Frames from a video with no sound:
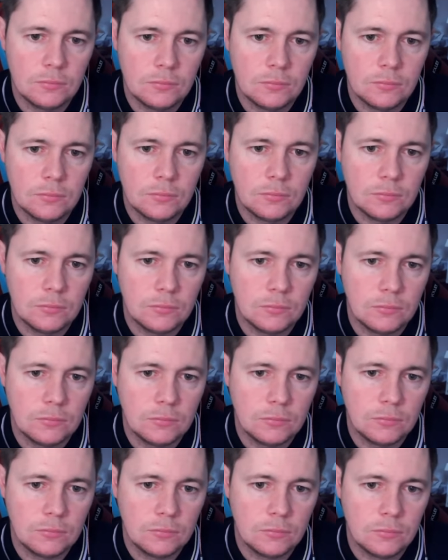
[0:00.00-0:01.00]

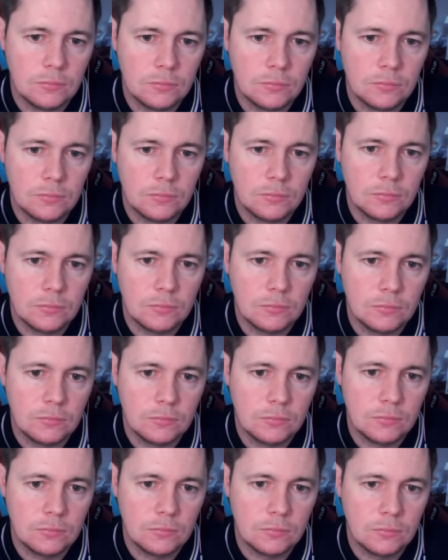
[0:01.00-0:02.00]

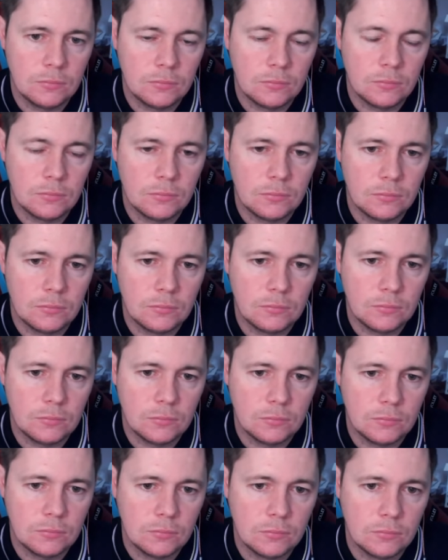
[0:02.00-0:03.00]

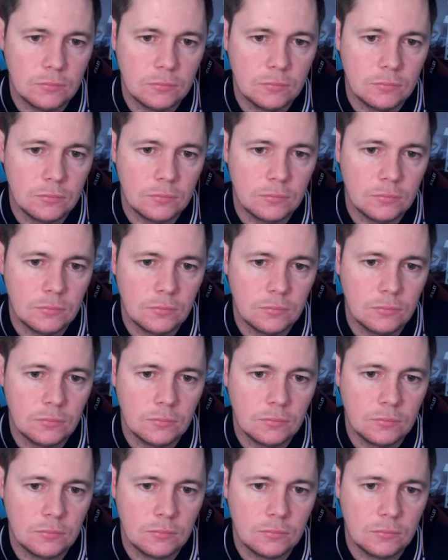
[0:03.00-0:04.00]

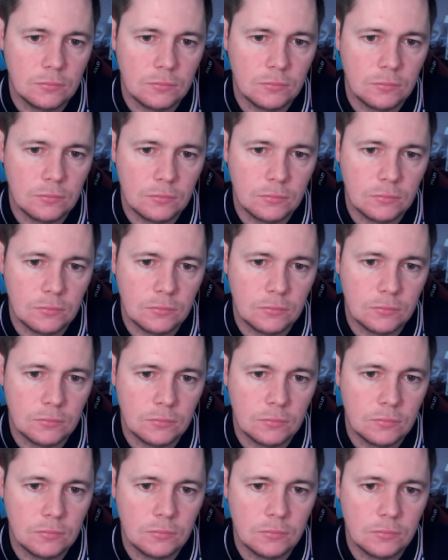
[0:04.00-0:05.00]

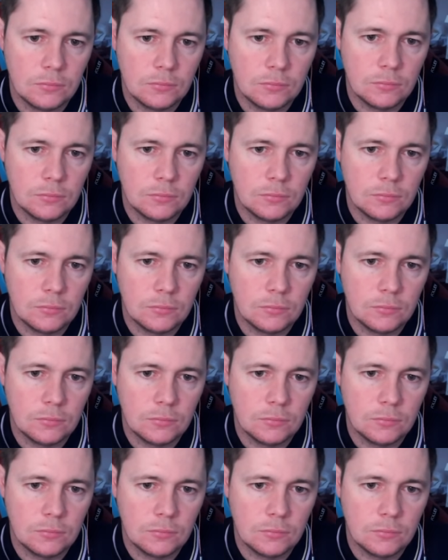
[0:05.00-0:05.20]
(silent)